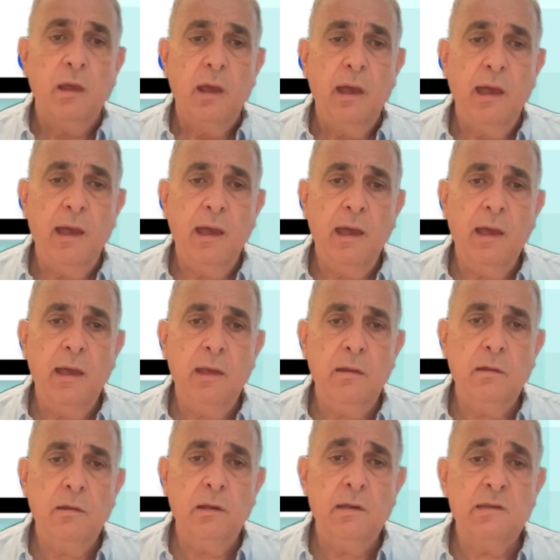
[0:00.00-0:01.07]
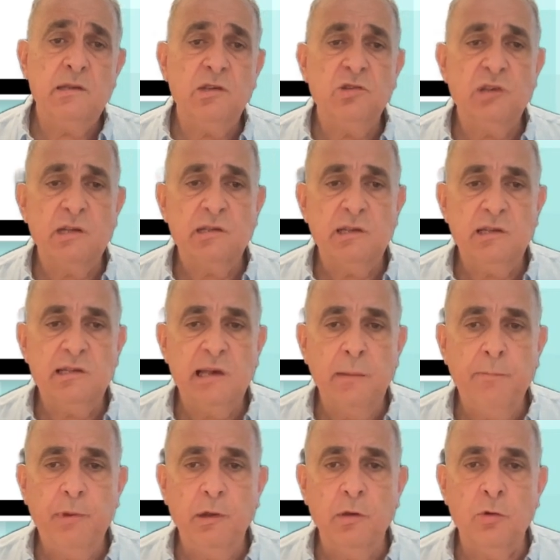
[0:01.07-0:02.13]
And it's just a
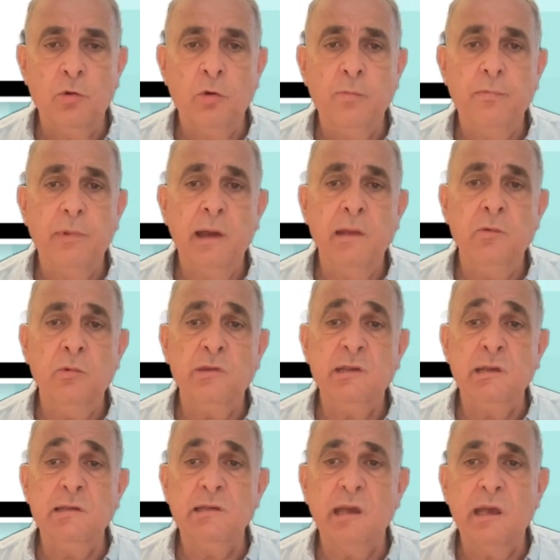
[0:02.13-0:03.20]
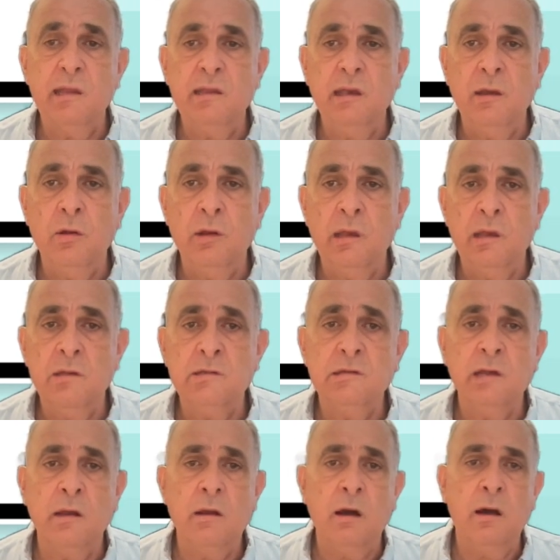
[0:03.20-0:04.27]
sample group. And within the categories,
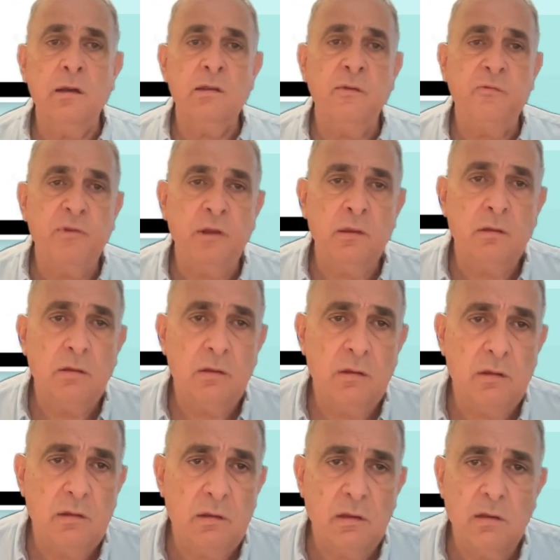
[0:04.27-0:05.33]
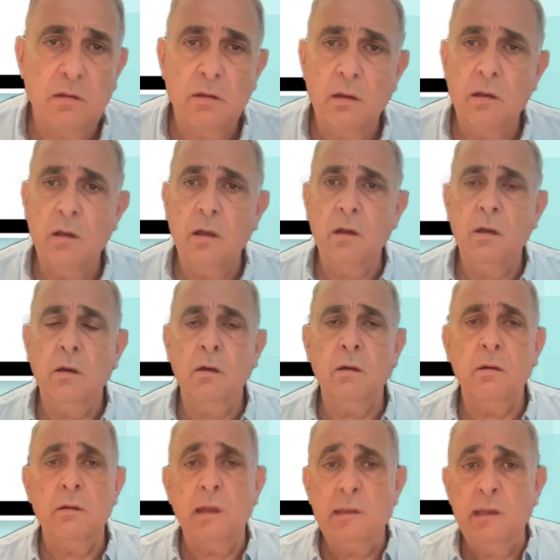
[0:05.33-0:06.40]
there are different
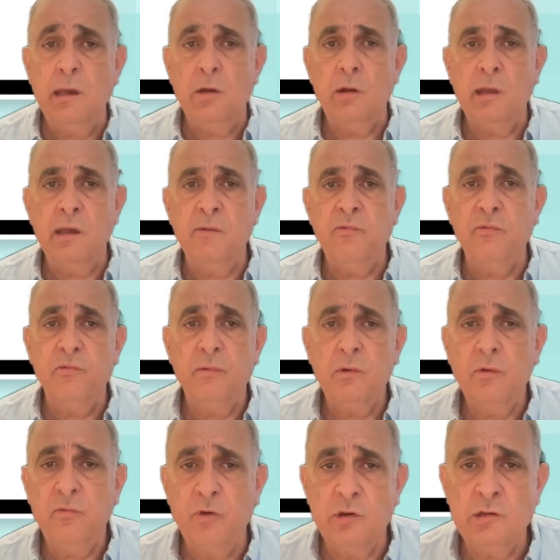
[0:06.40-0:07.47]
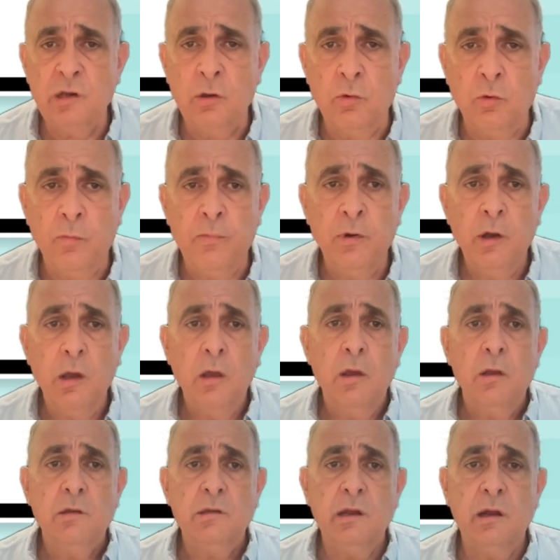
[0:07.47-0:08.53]
categories for the group.
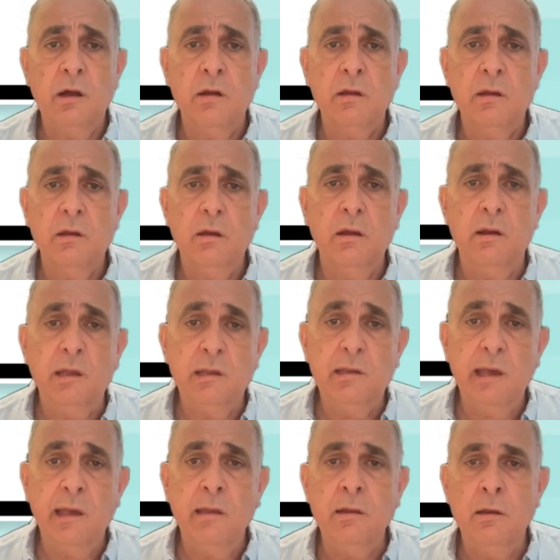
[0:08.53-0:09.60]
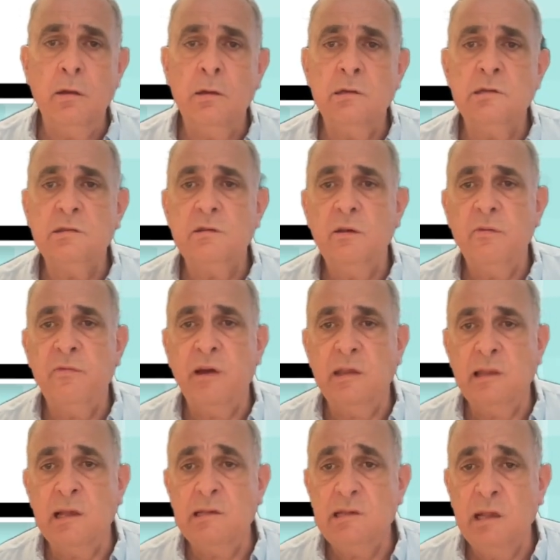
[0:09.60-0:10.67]
There are retailers,
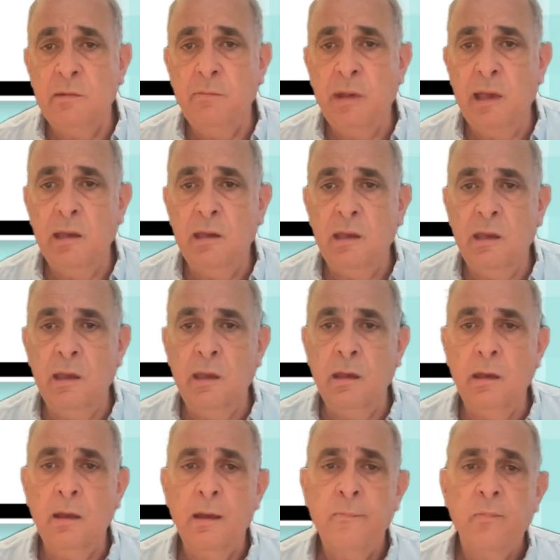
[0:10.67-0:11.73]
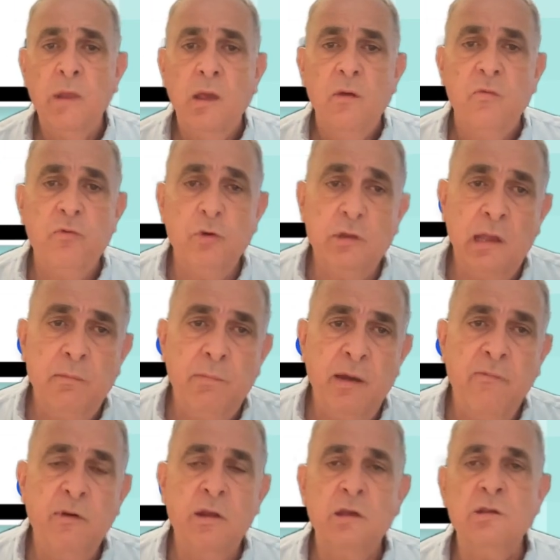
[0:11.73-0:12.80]
finance and banking, food and
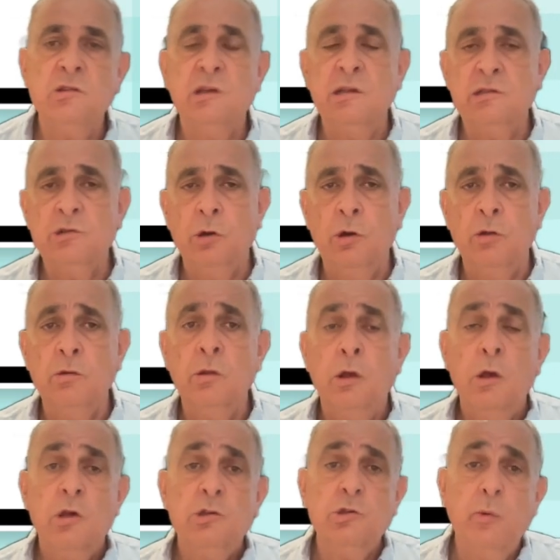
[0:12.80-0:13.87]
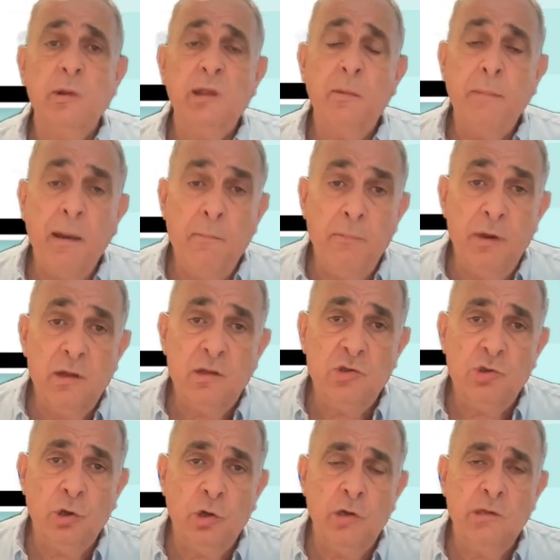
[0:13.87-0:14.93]
beverage, and so on. So when a member
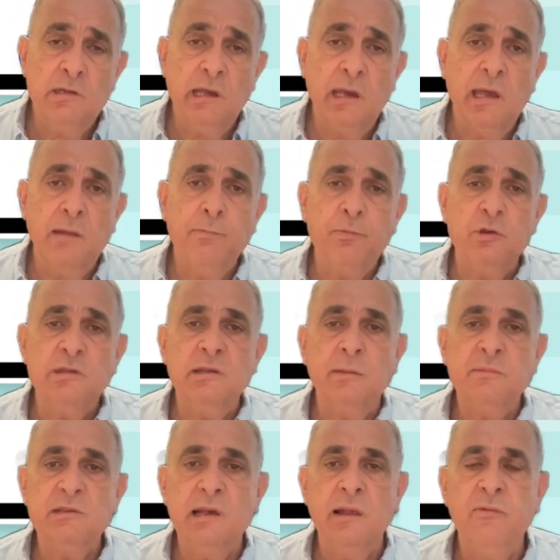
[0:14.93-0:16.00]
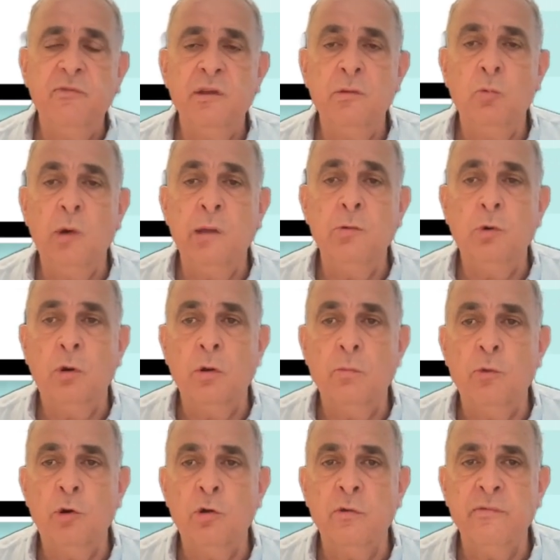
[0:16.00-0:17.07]
joins, they can put themselves in one or
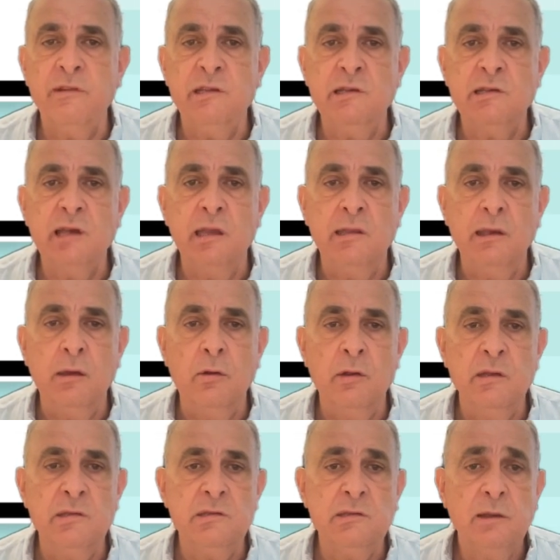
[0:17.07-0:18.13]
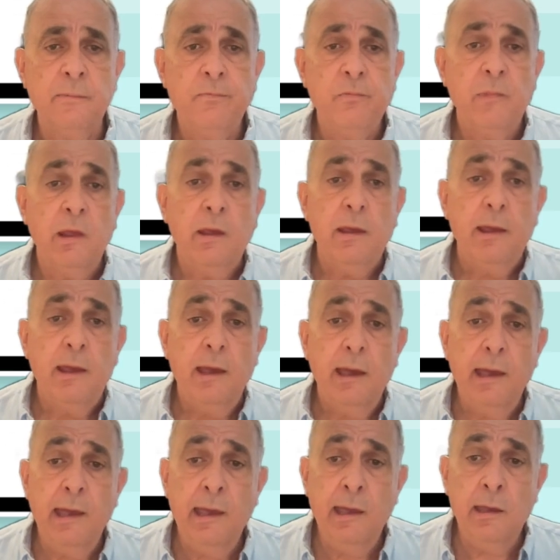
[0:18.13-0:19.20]
more of these categories.
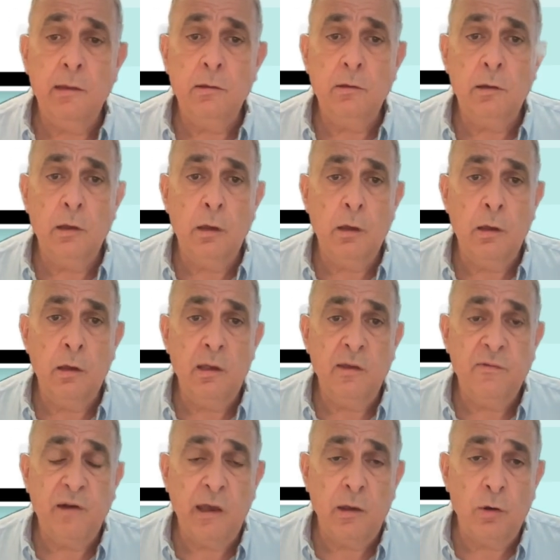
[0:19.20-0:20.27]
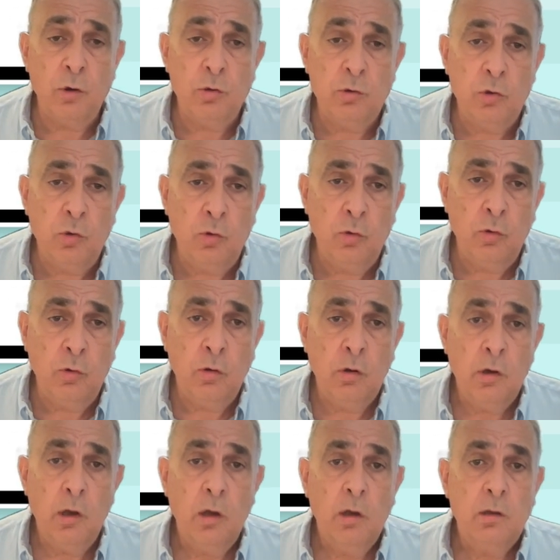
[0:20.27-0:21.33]
And if I go
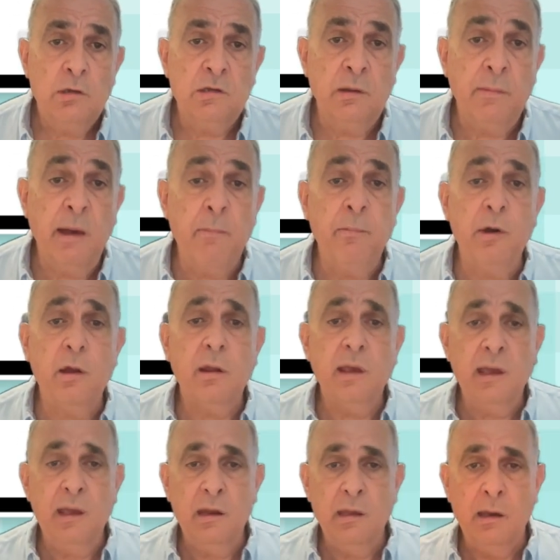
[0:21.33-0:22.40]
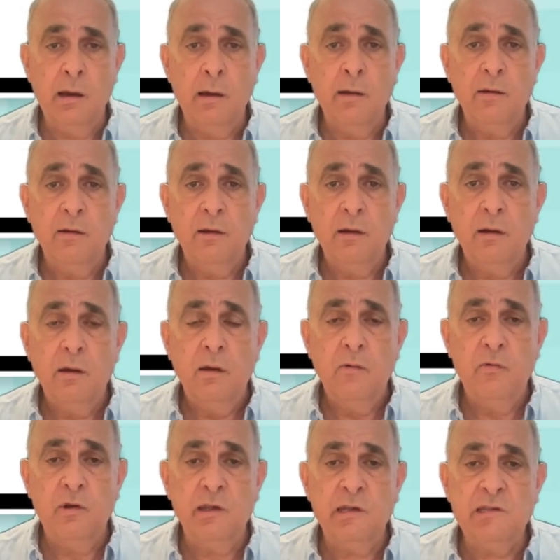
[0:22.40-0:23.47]
to the member area,
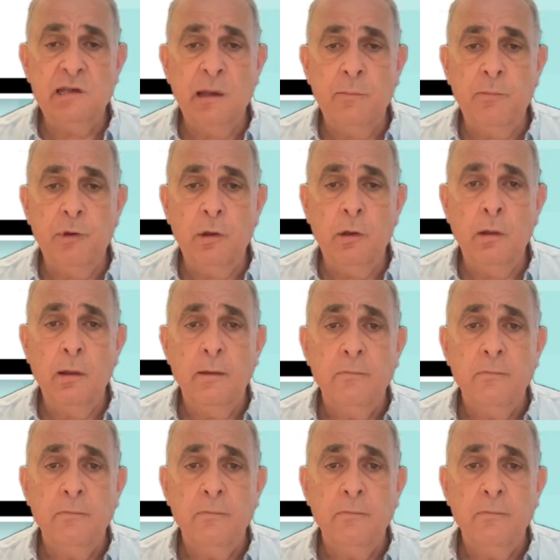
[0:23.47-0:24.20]
for example,